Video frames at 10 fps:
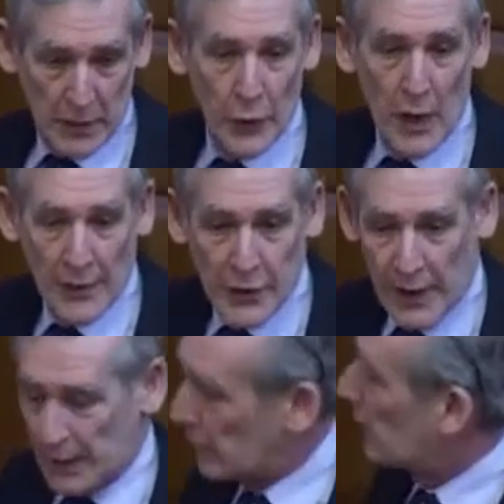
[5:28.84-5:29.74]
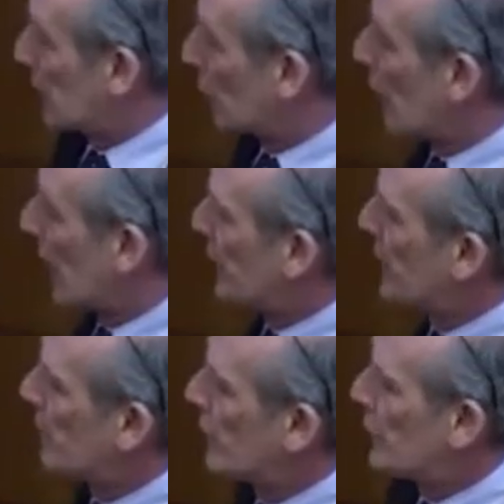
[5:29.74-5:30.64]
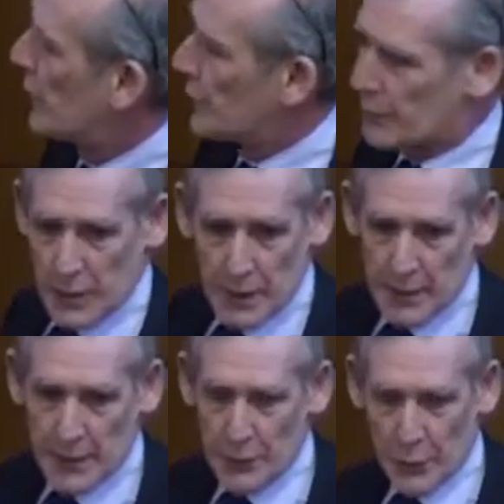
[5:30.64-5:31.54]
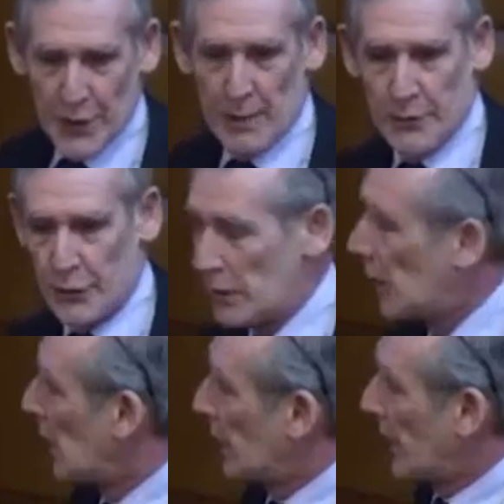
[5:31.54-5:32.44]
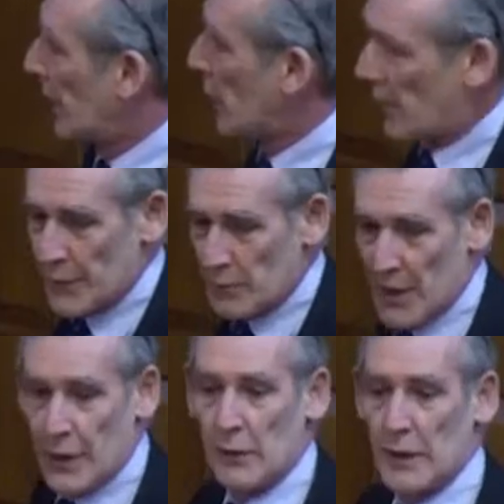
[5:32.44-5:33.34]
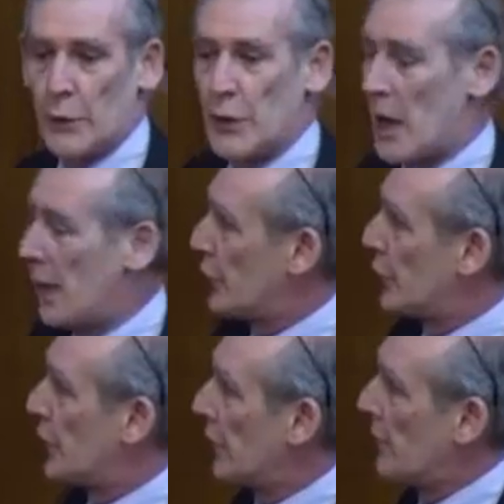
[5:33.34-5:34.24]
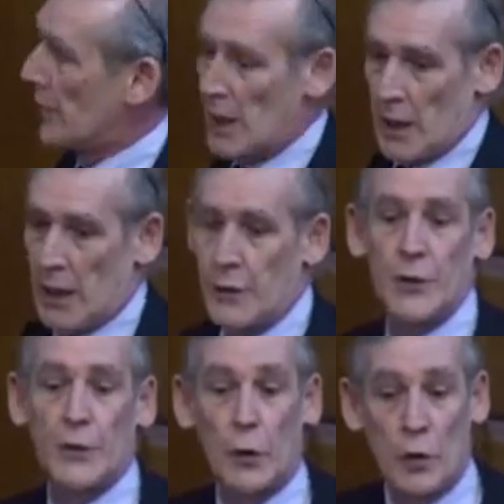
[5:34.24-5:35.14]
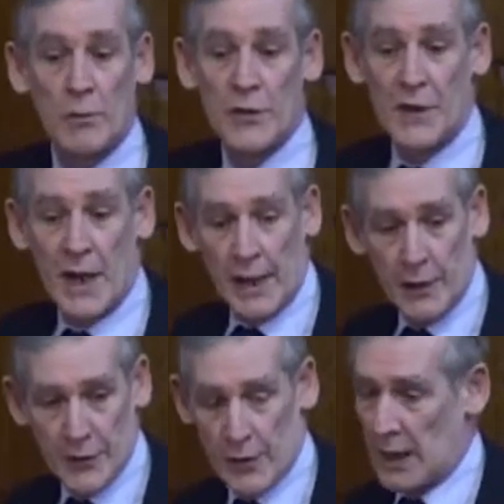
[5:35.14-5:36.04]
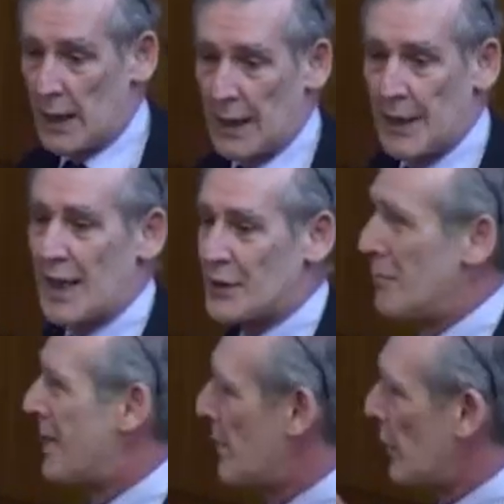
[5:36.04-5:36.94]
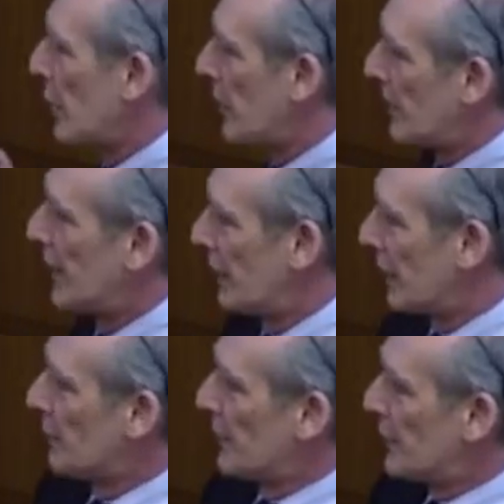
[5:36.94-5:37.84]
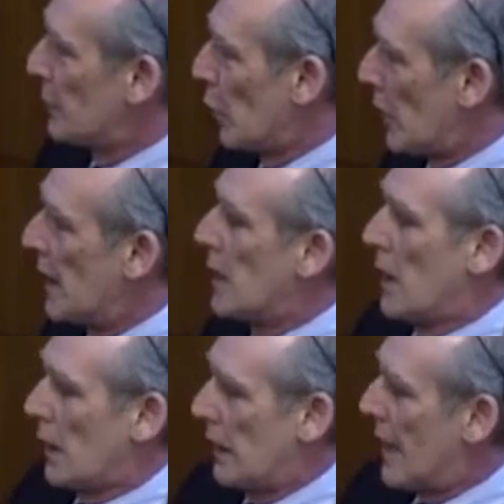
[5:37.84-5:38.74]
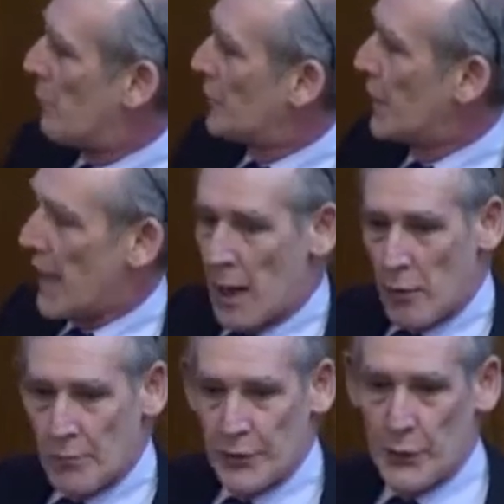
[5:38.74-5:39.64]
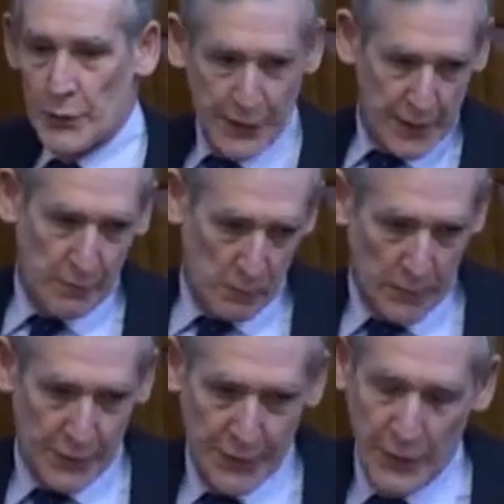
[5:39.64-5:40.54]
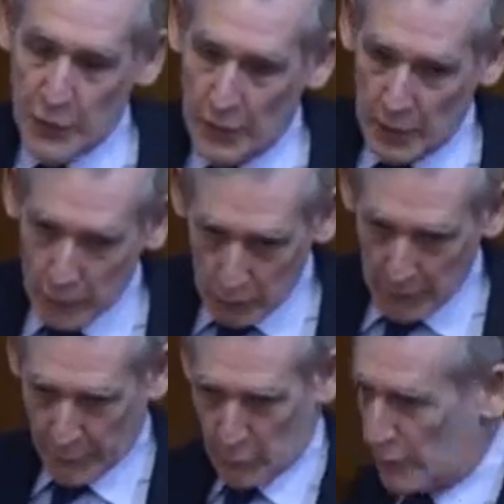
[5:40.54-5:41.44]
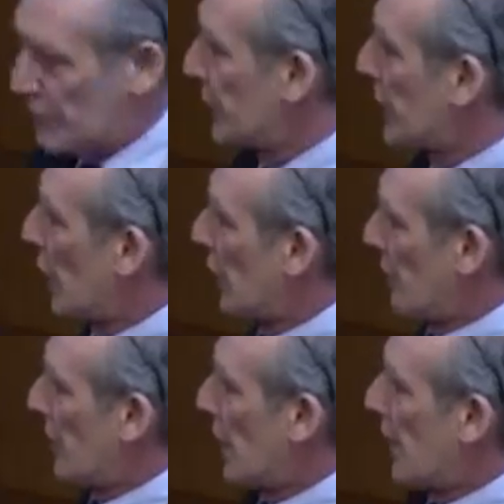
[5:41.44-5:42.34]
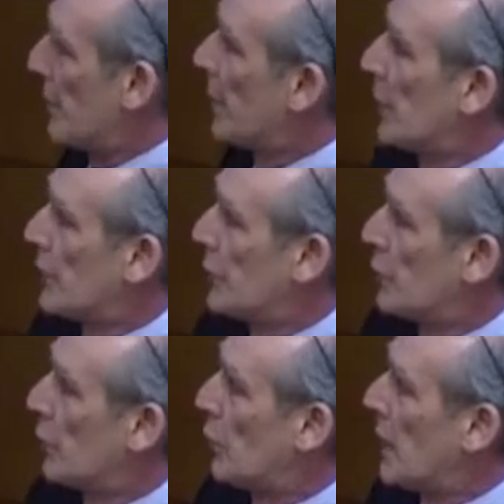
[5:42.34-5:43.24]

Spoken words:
cryogenic or cryo temperatures. It's brought up to the aircraft in a bucket of liquid nitrogen in a deformed state. It has a memory of being a little bit smaller, clamps down, producing sufficient hoop forces on the pipe to